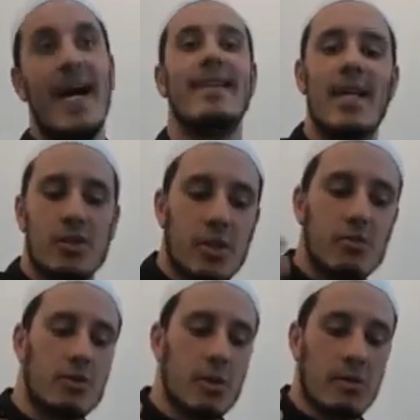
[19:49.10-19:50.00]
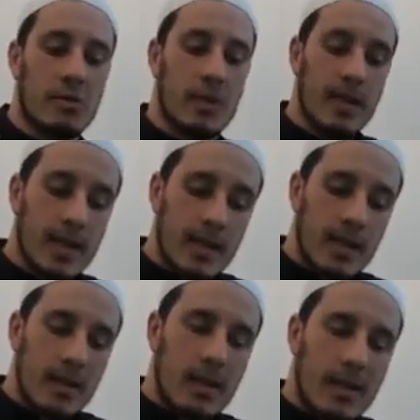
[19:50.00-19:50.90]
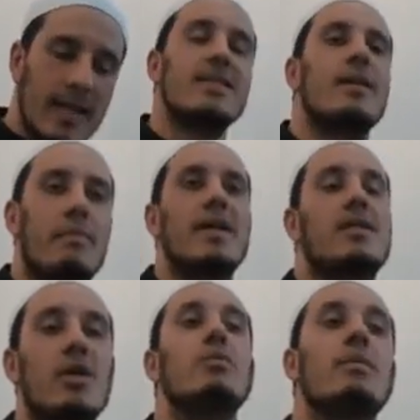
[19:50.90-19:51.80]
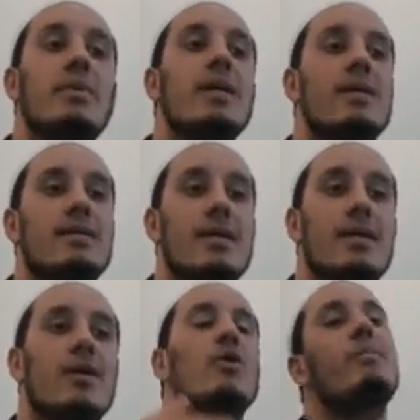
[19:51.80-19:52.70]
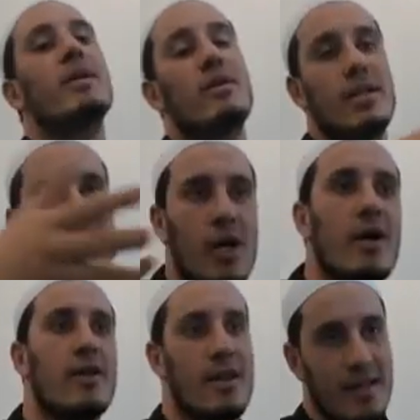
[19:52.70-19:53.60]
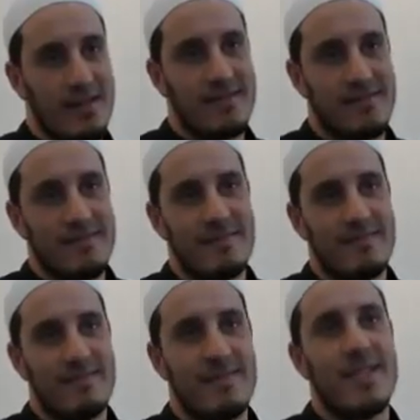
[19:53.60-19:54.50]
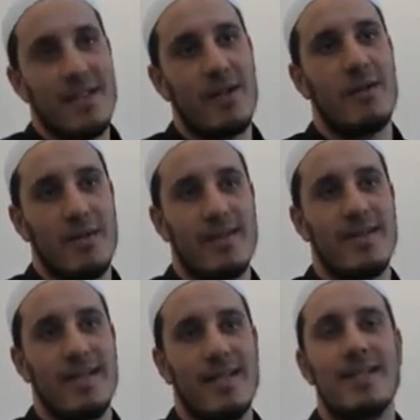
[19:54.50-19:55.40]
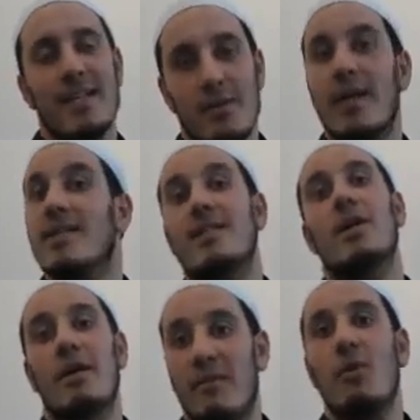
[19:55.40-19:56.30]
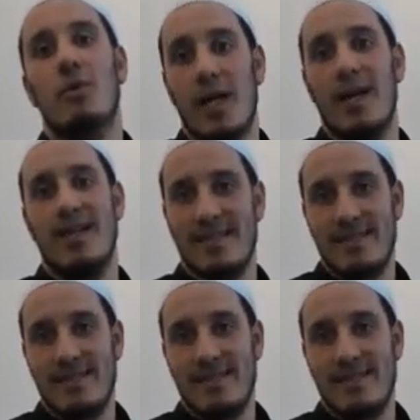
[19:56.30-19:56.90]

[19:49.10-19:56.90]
And that shows you he's the best human being who's been on this earth. You know, that's why he deserves all that.